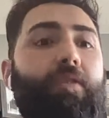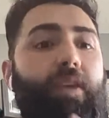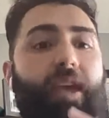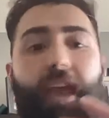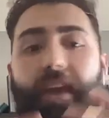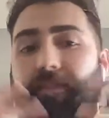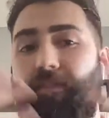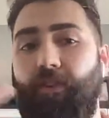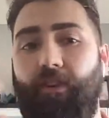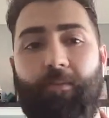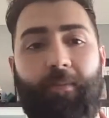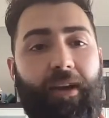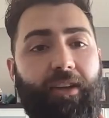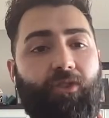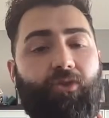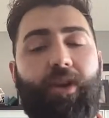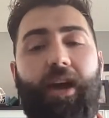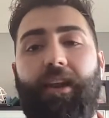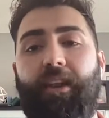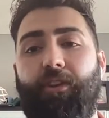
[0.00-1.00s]
gave her my
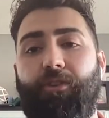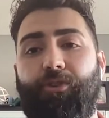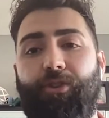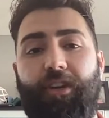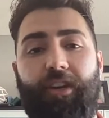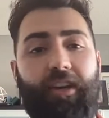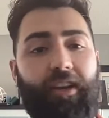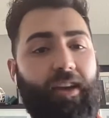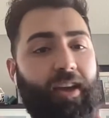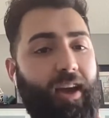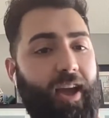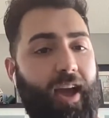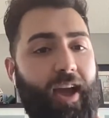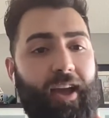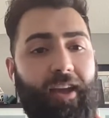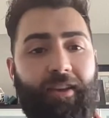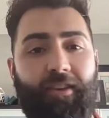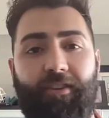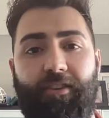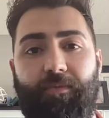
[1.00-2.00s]
strategy
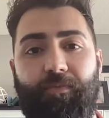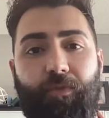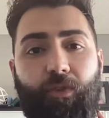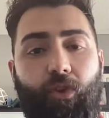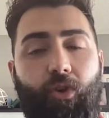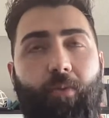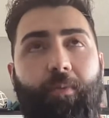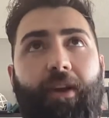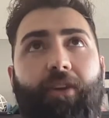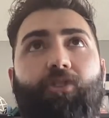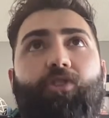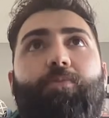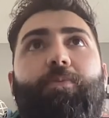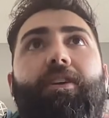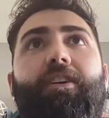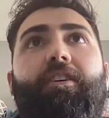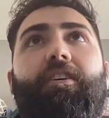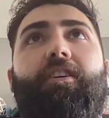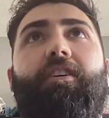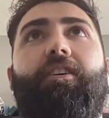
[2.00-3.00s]
and, you know, my
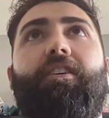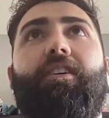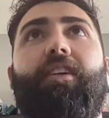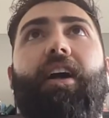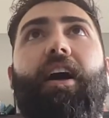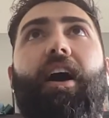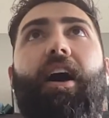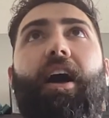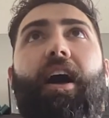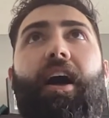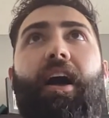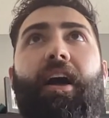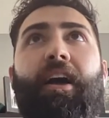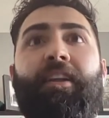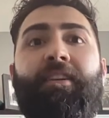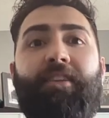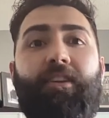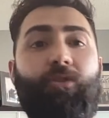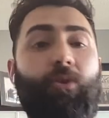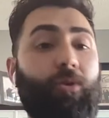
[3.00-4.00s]
spiel,
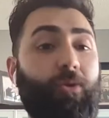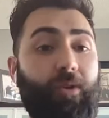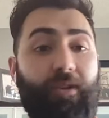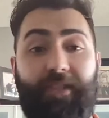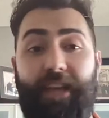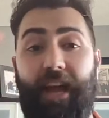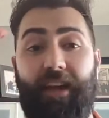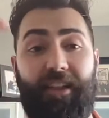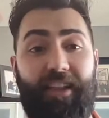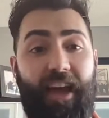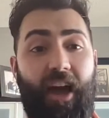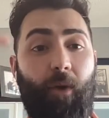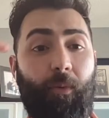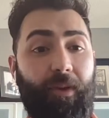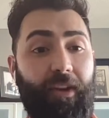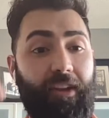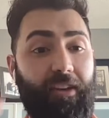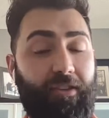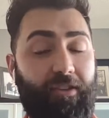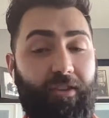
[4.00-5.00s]
and told her exactly how
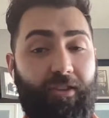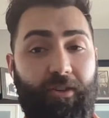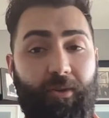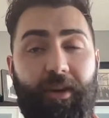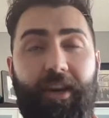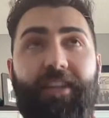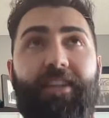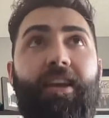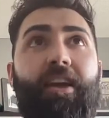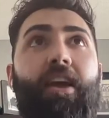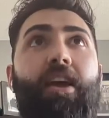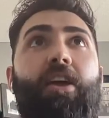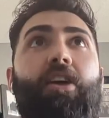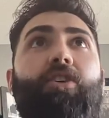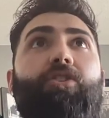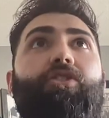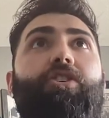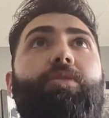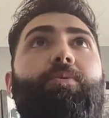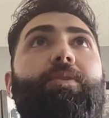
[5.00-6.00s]
we needed to do it.
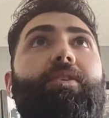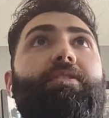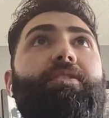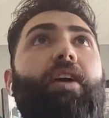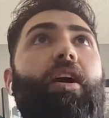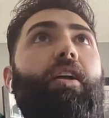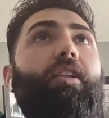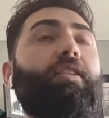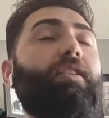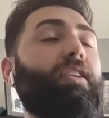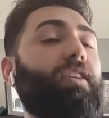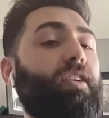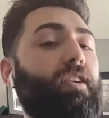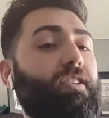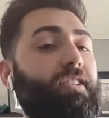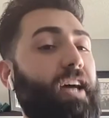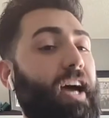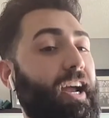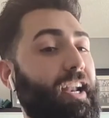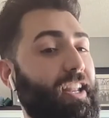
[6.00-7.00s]
She was a
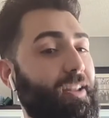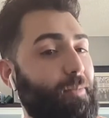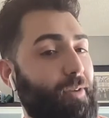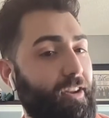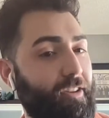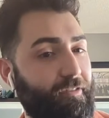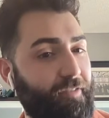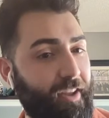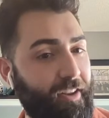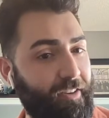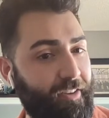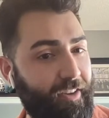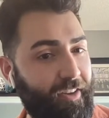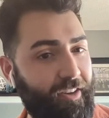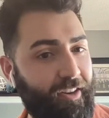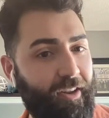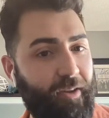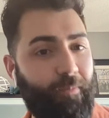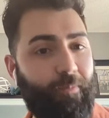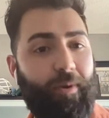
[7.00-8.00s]
little tiny bit
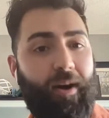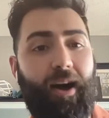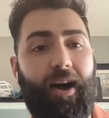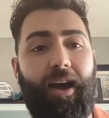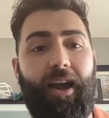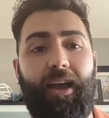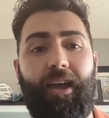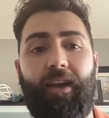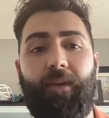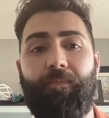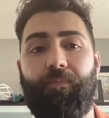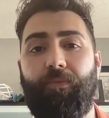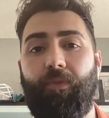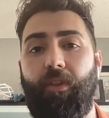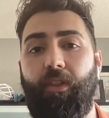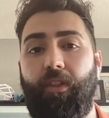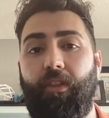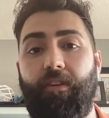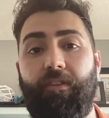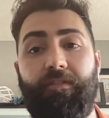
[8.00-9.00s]
offended by
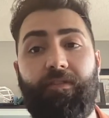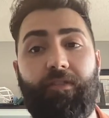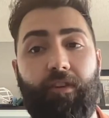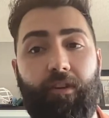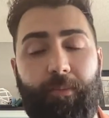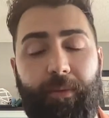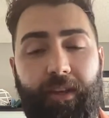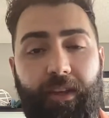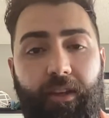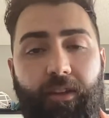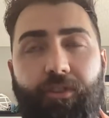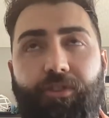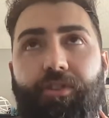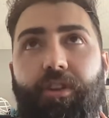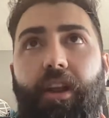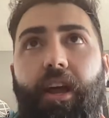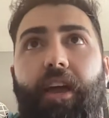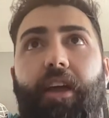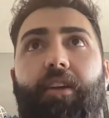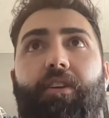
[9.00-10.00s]
the verbiage
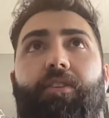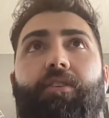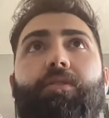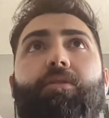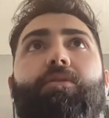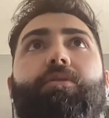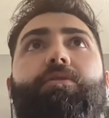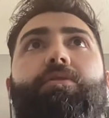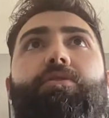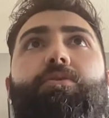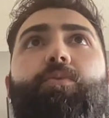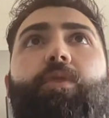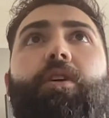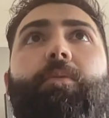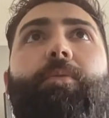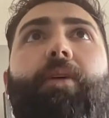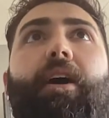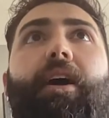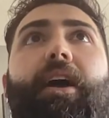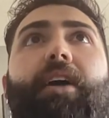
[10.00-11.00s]
that I had used,
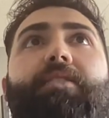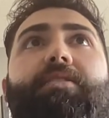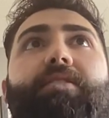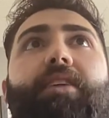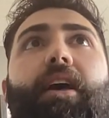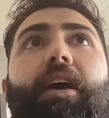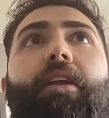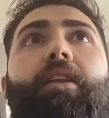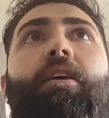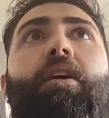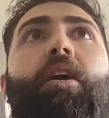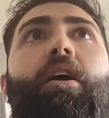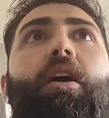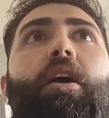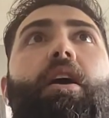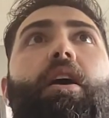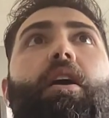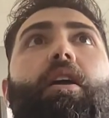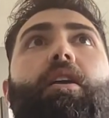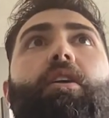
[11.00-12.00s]
whereby I said,
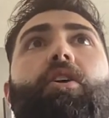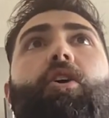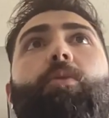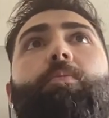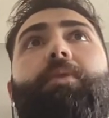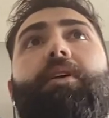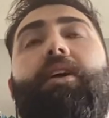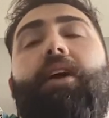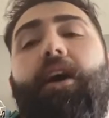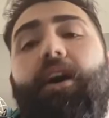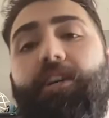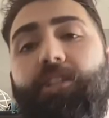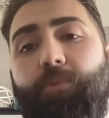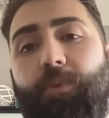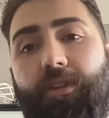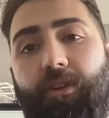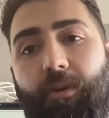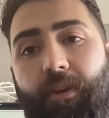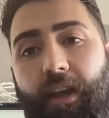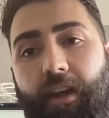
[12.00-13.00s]
you know, because
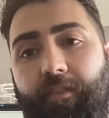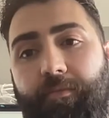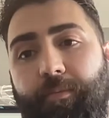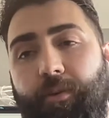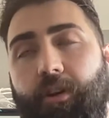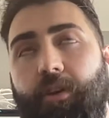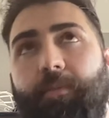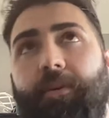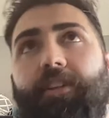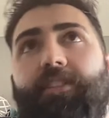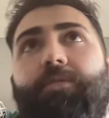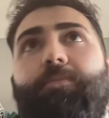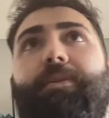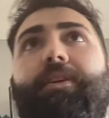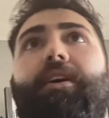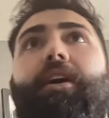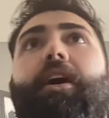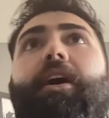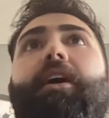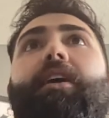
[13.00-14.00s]
we don't have permits,
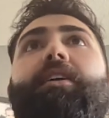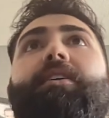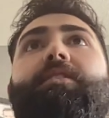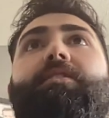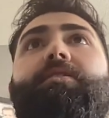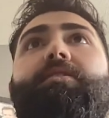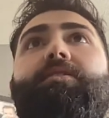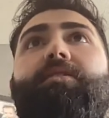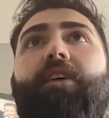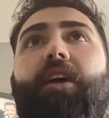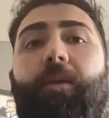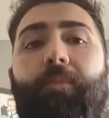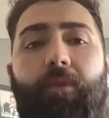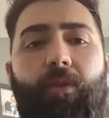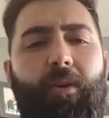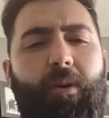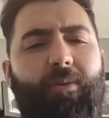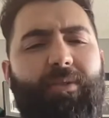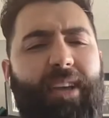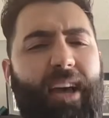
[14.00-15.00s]
because, you
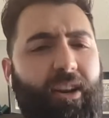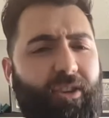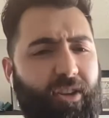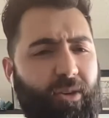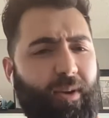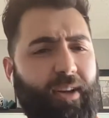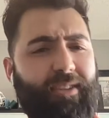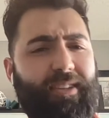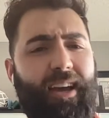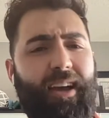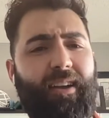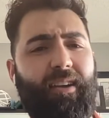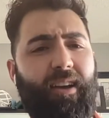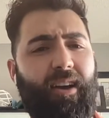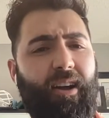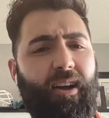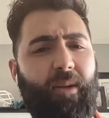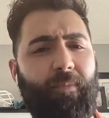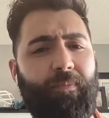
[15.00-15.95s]
know, it was actually quite sad.